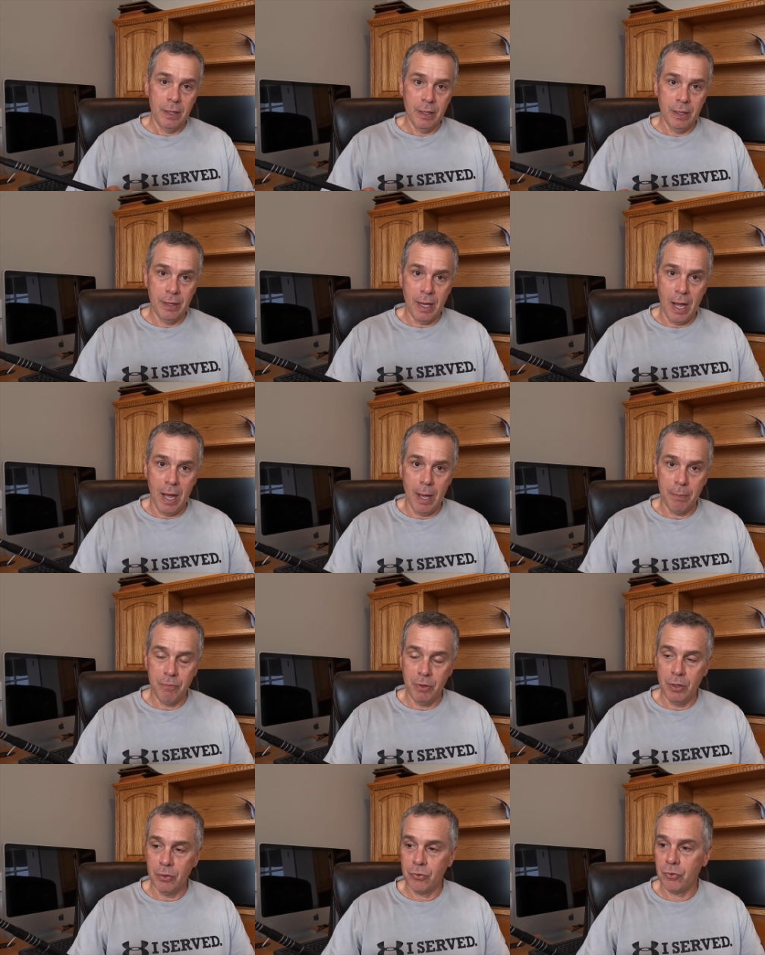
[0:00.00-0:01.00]
The
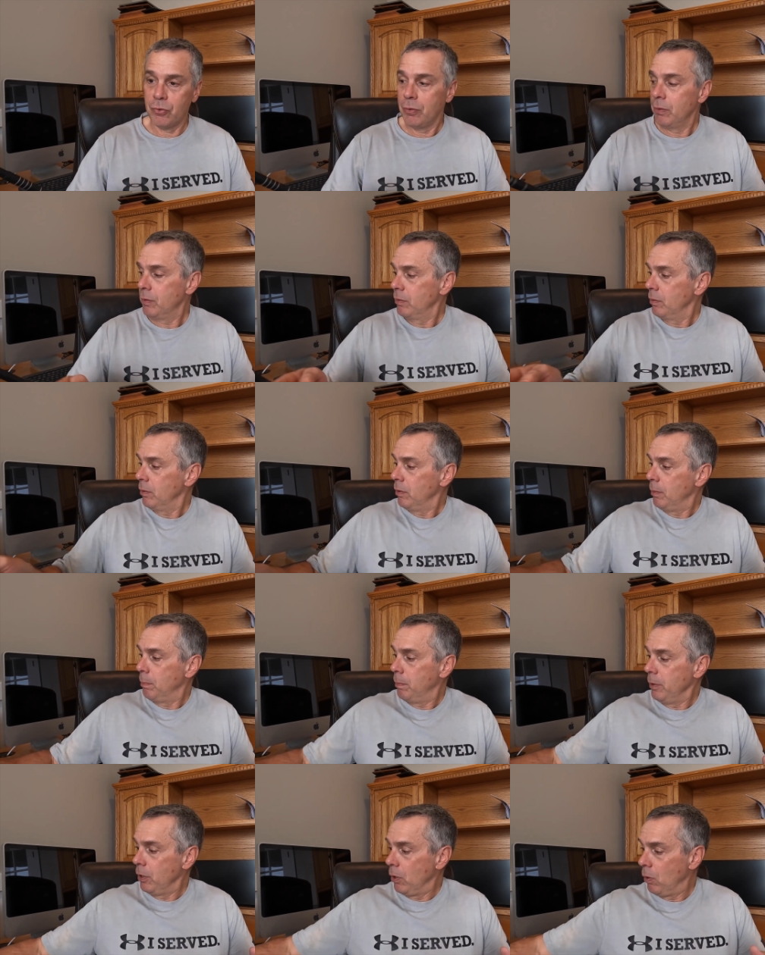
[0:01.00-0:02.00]
obvious,
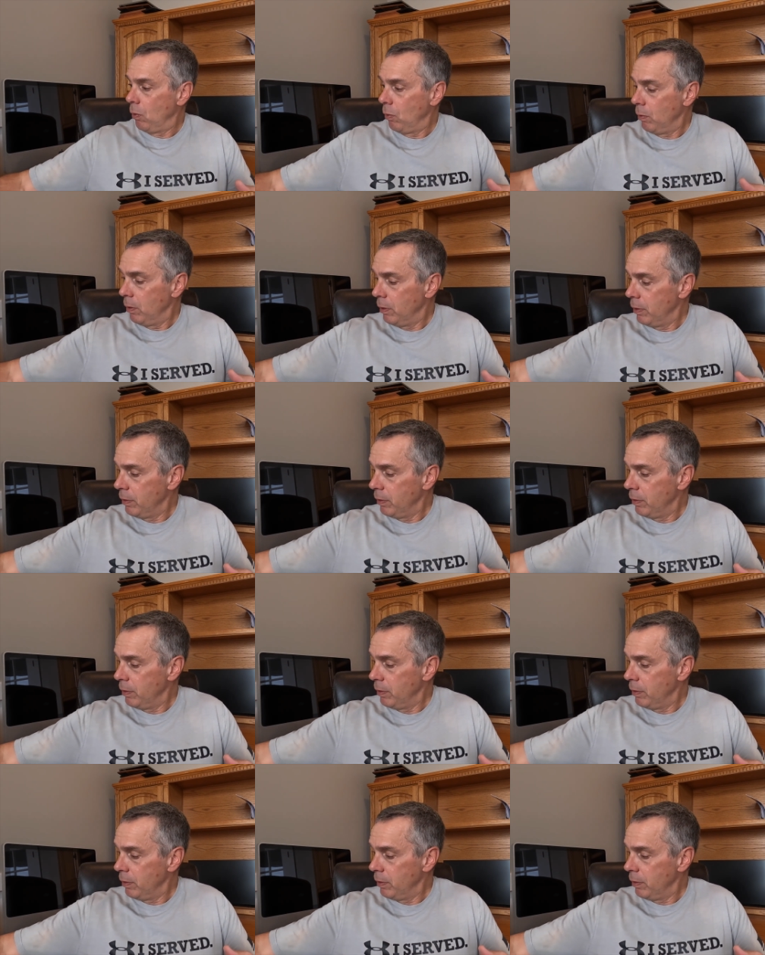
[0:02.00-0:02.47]
you know,